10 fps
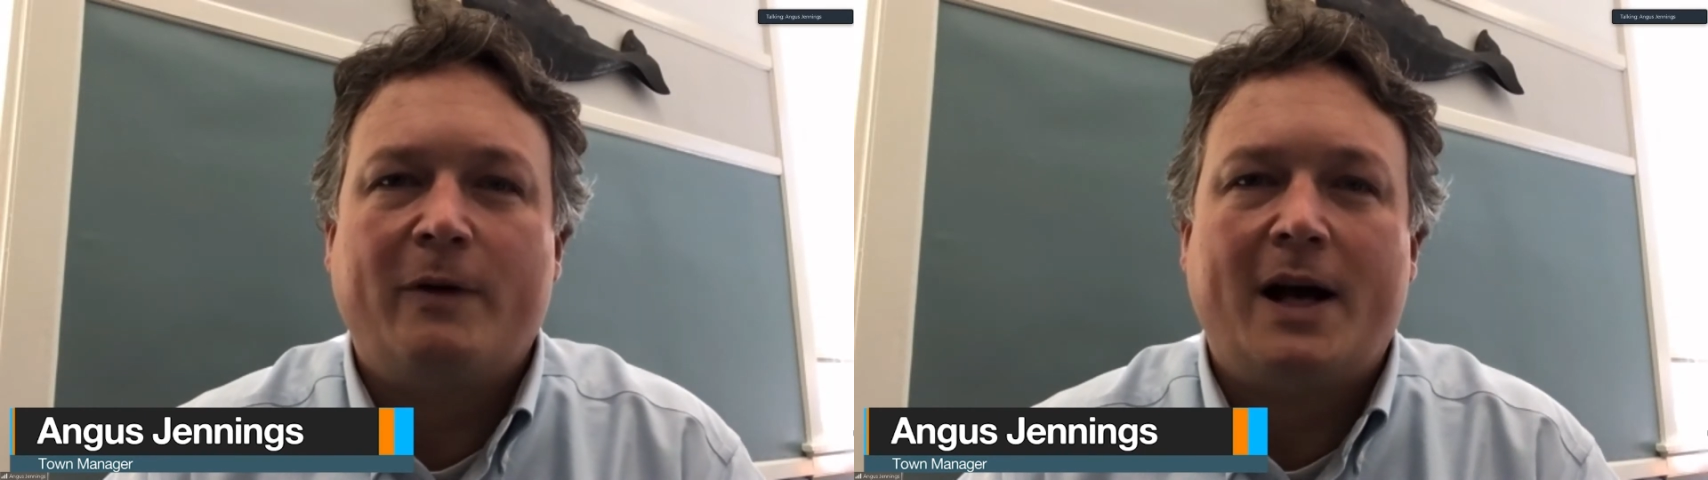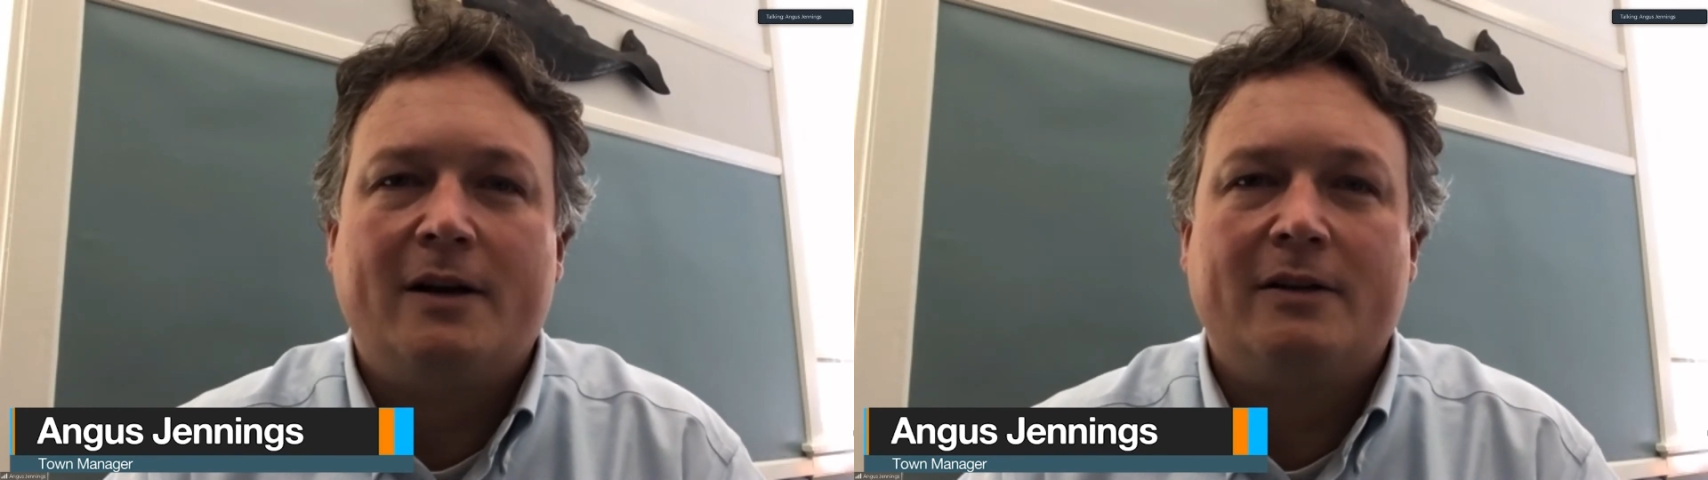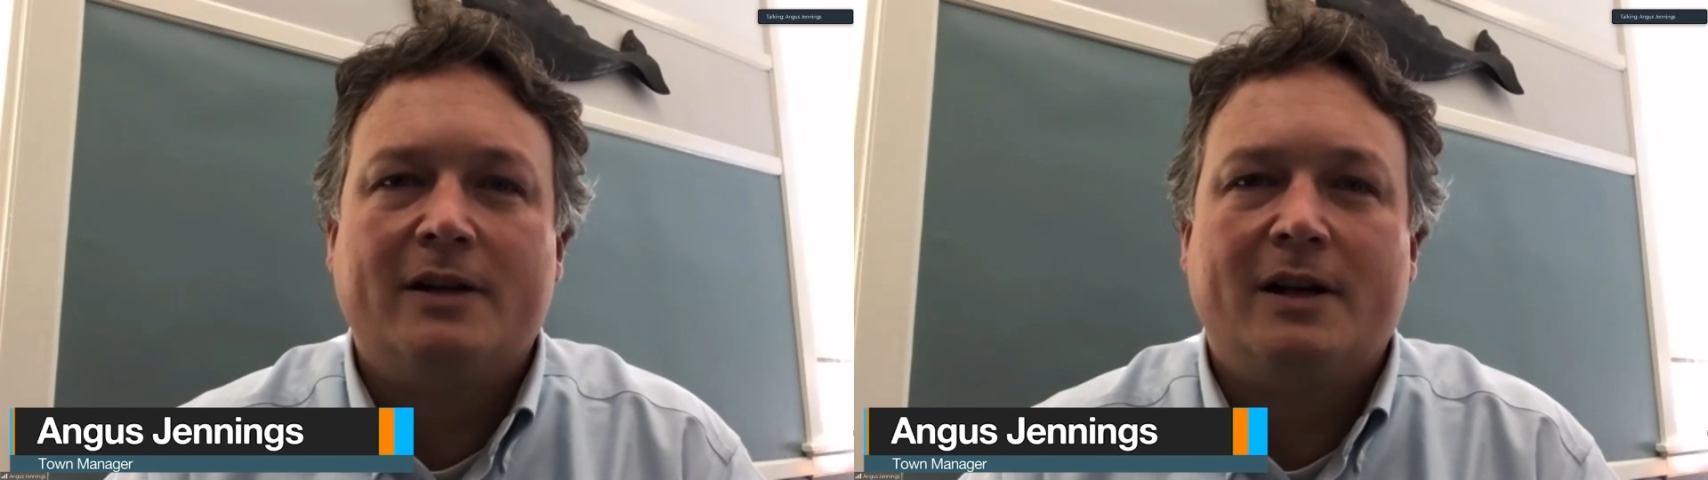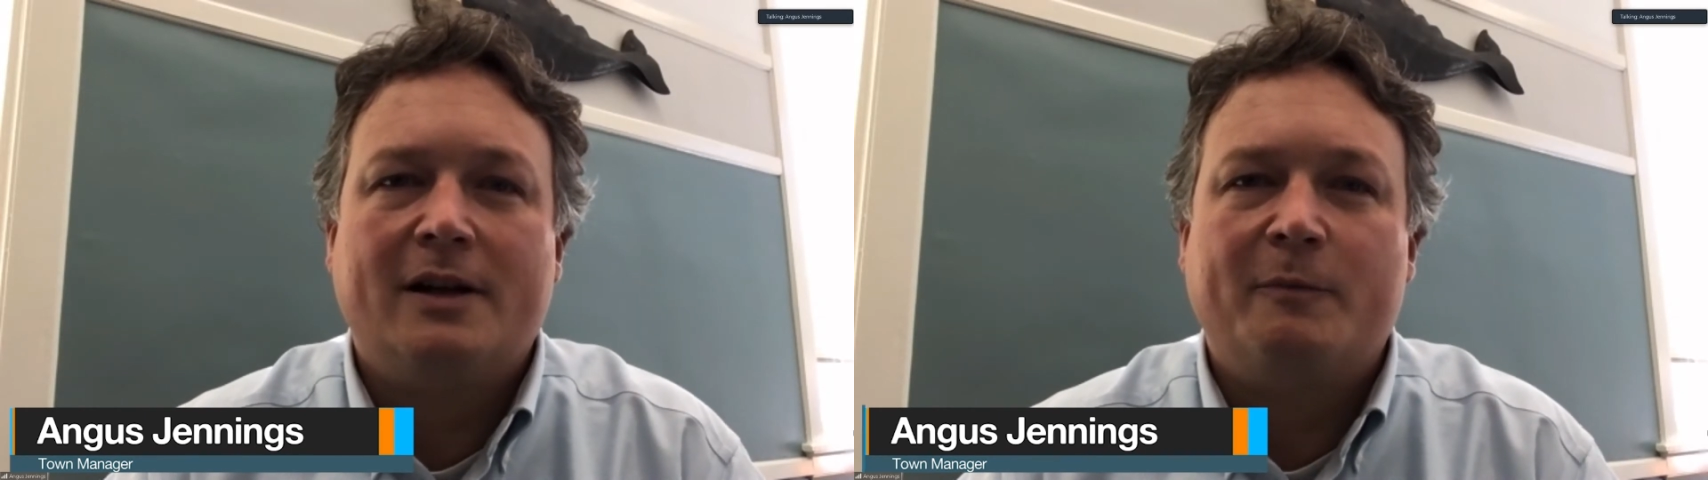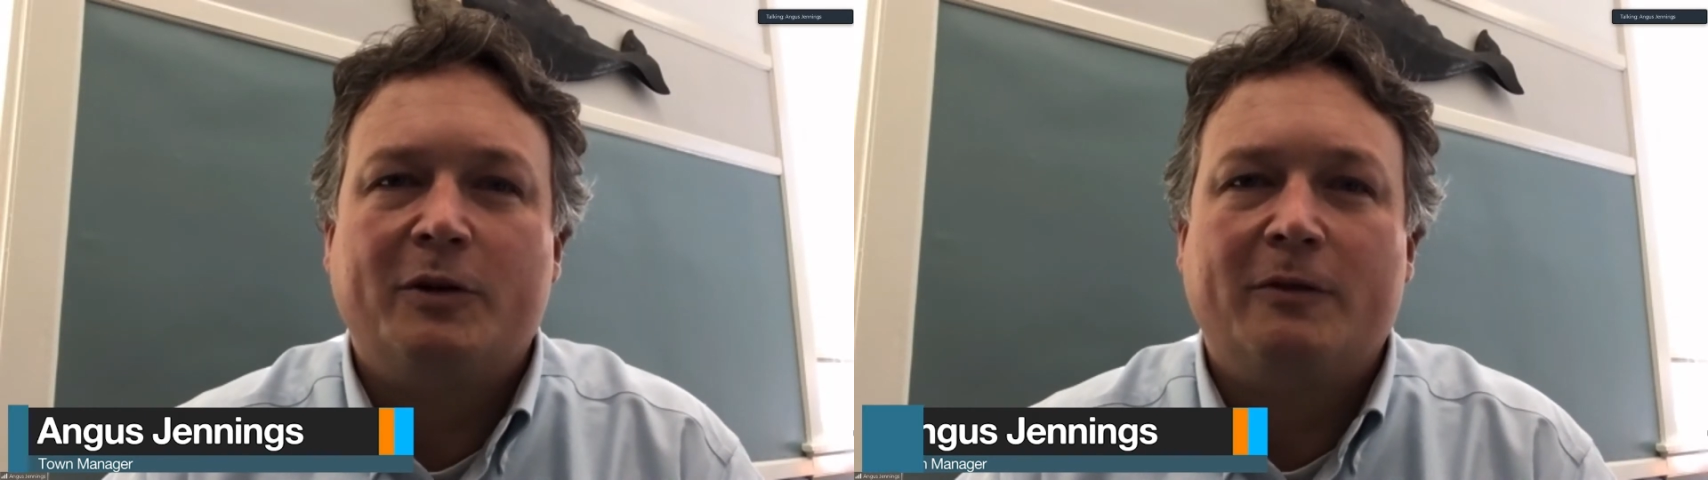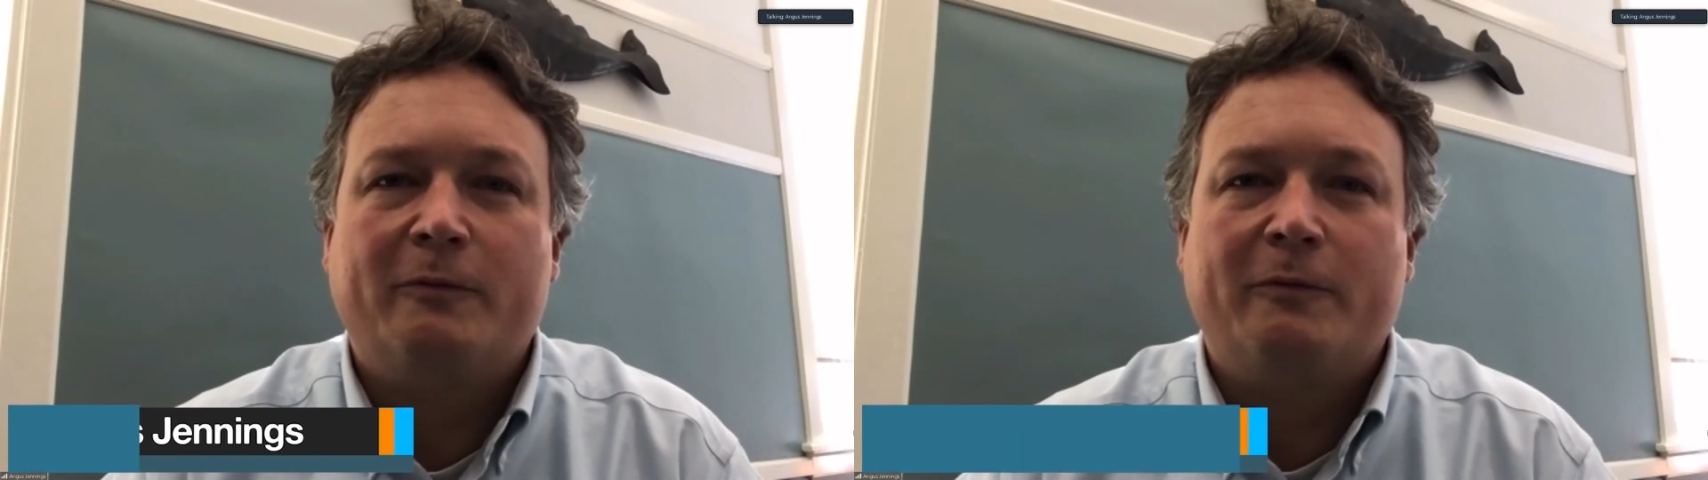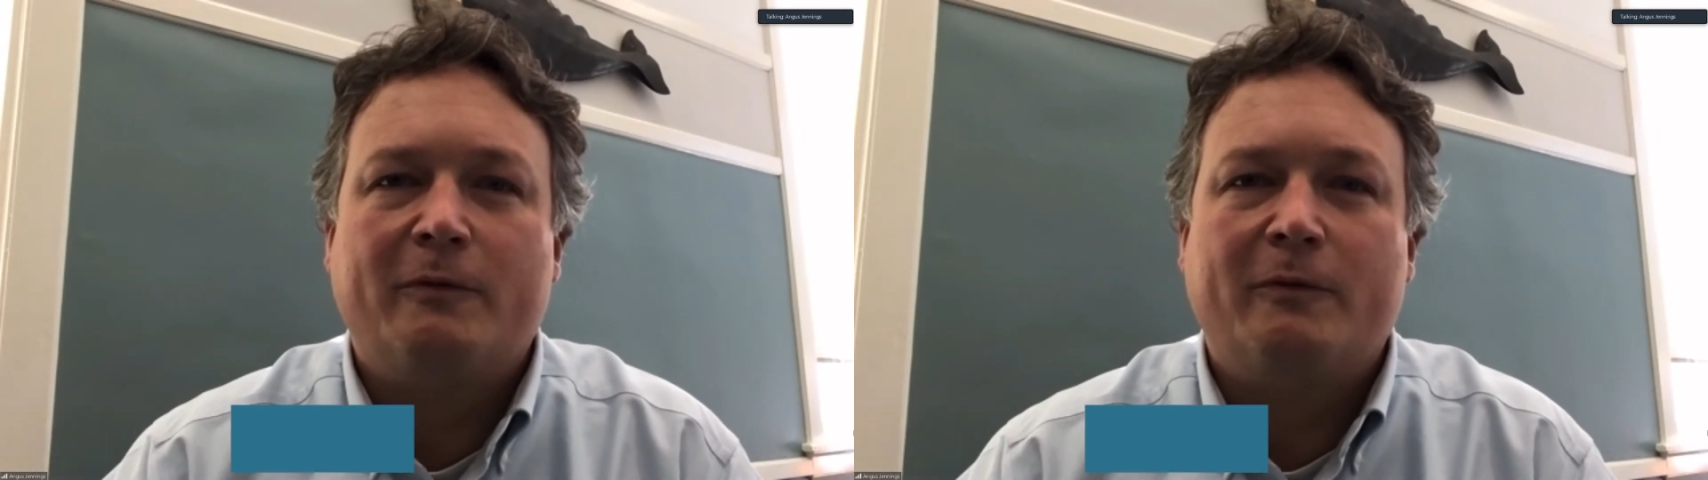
filed a number of